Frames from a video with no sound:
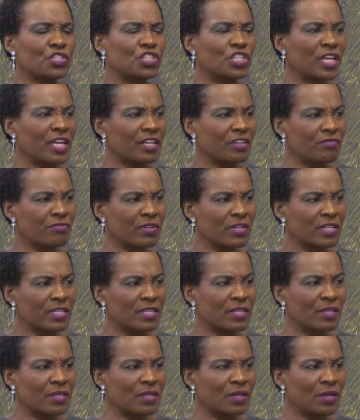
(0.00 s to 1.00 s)

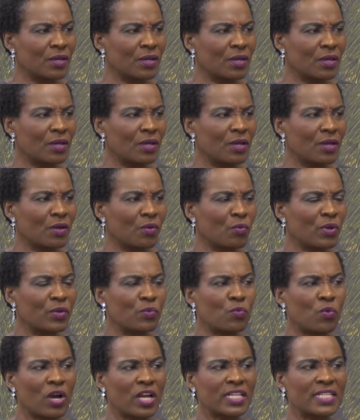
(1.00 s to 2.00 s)
generally,
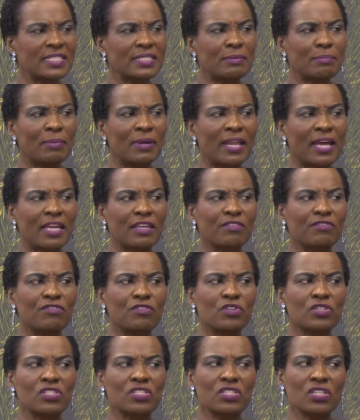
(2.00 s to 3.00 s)
when one is applying
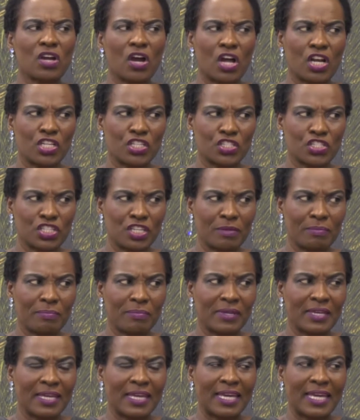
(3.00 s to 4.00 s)
for a scholarship,
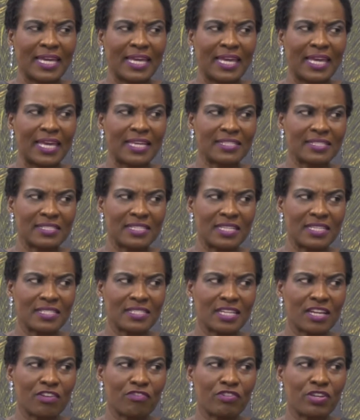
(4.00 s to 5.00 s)

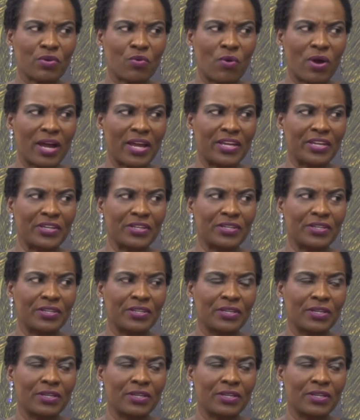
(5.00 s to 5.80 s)
essays are required.